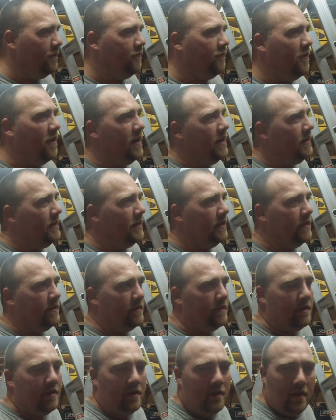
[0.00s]
Freight to get
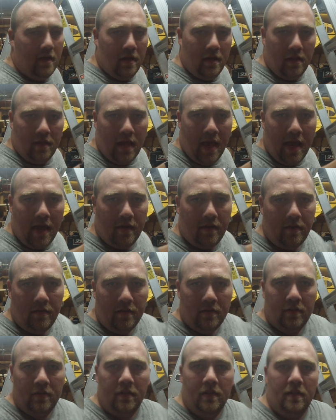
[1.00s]
their ladder
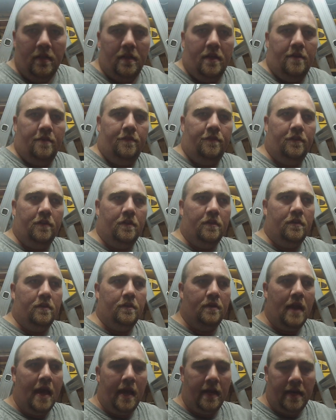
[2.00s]
for
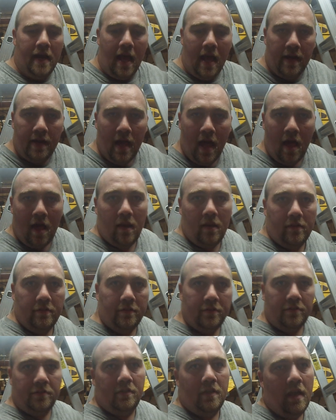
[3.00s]

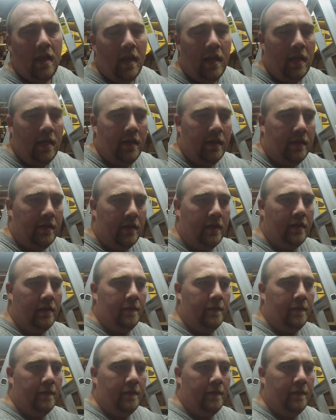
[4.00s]
$99, and